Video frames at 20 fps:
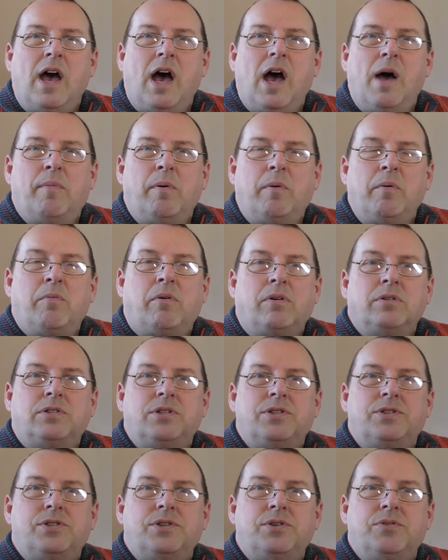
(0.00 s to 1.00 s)
but we
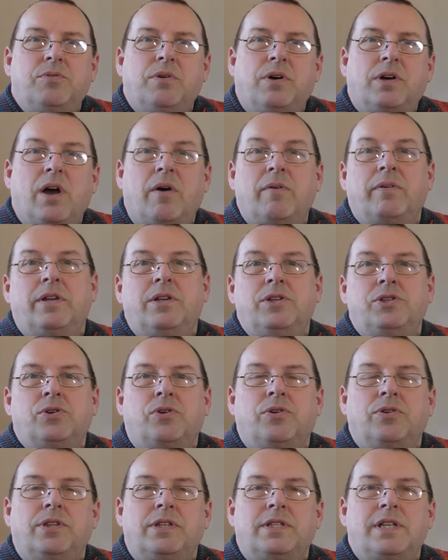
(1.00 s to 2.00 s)
wanted to go and
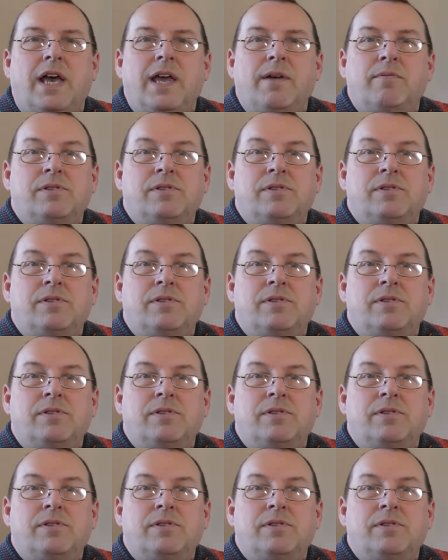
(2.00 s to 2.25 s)
enjoy the day.